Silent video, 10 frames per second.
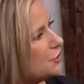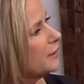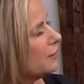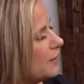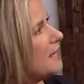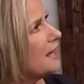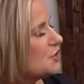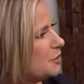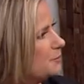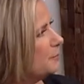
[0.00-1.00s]
doing. Yeah,
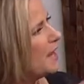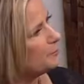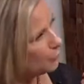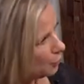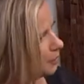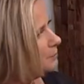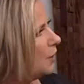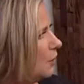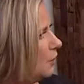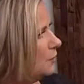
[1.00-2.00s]
she had broken
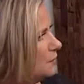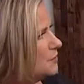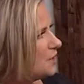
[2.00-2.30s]
bones